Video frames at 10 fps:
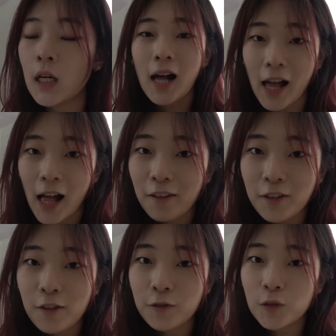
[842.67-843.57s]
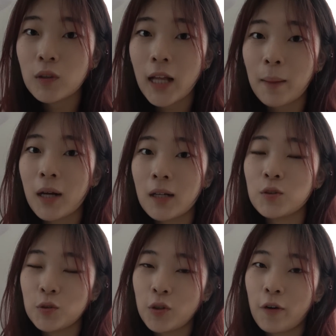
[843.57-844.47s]
I have a full CapCut
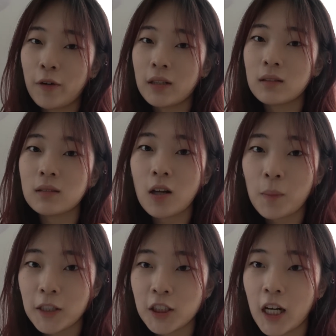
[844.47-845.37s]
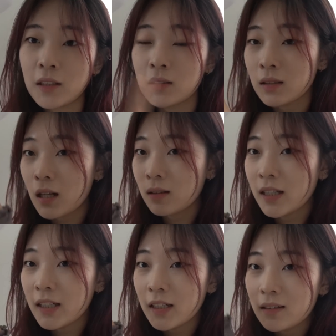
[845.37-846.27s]
tutorial on my channel. I'll
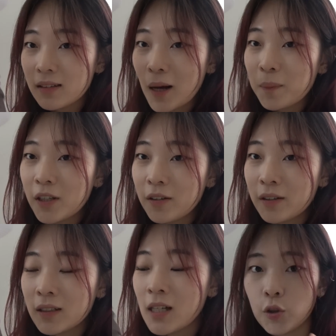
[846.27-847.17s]
link it up here.